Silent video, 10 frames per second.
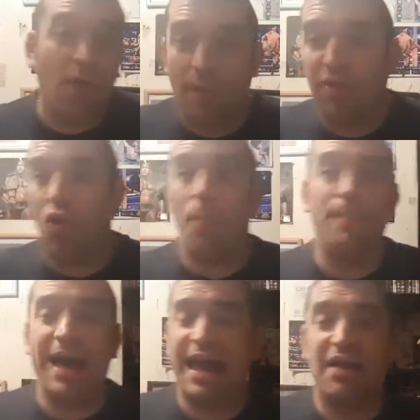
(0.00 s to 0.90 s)
Rey Mysterio
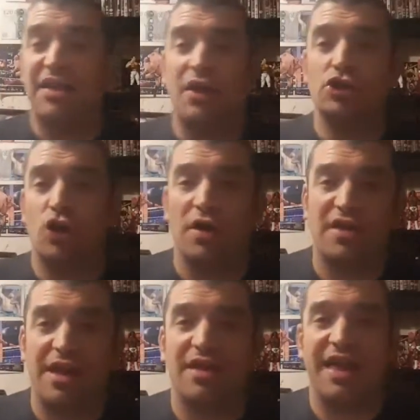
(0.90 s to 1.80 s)
might get a title shot at
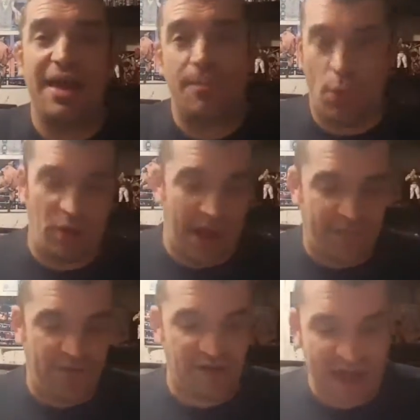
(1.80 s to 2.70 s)
TLC, but we'll
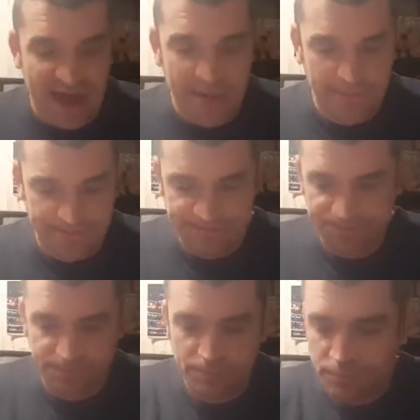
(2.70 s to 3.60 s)
have to see.
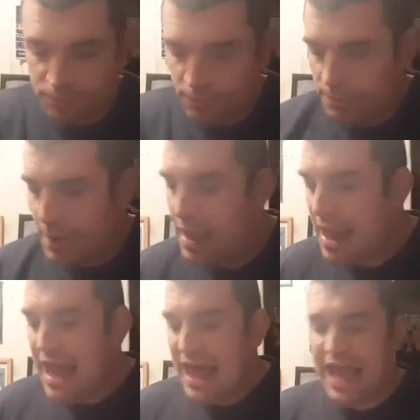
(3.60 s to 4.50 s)

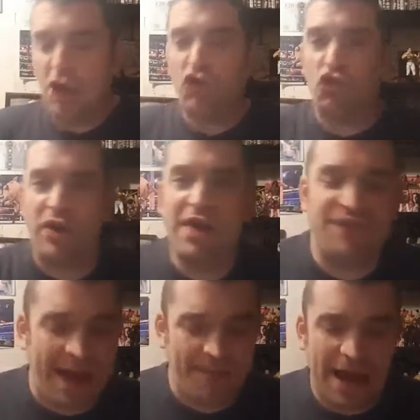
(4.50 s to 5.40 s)
In a street
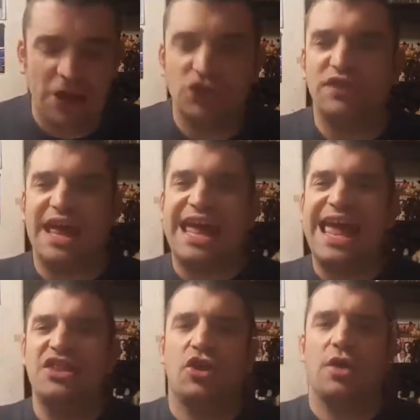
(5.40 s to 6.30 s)
fight match for the
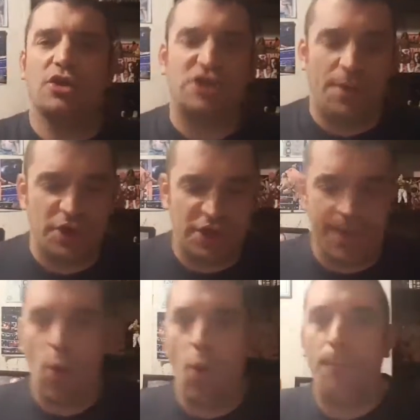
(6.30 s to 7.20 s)
Intercontinental
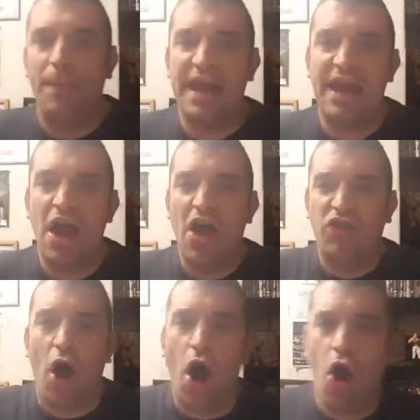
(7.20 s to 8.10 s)
Championship, it will be
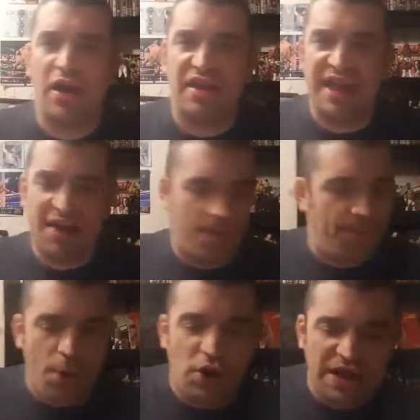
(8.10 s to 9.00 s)
the Architects
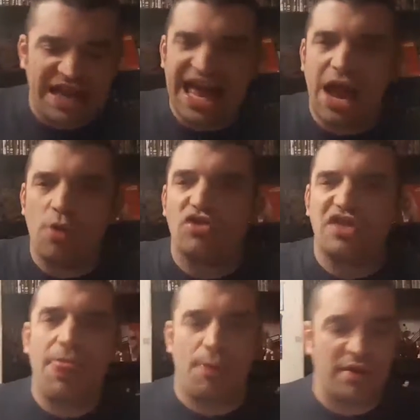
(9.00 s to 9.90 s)
burning it down,
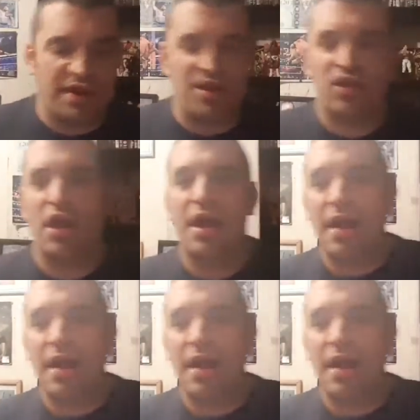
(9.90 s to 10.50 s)
Seth Rollins